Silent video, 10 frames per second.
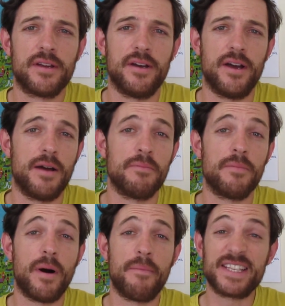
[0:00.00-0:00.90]
I
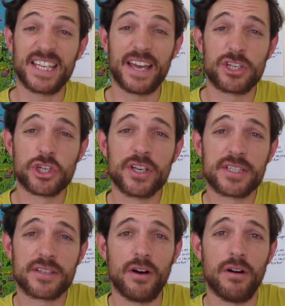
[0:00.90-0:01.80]
basically gave a
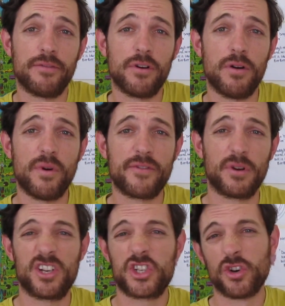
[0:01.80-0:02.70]
choice of whether you
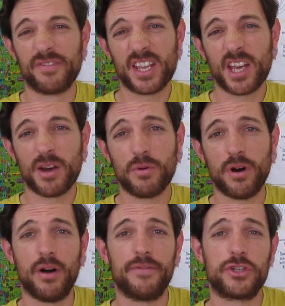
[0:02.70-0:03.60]
wanted a short video
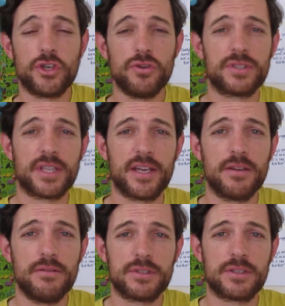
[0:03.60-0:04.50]
on the shoes that I
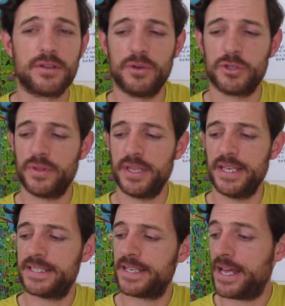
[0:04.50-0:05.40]
used, which were
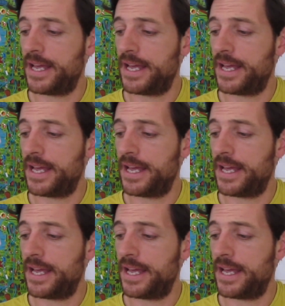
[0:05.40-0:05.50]
these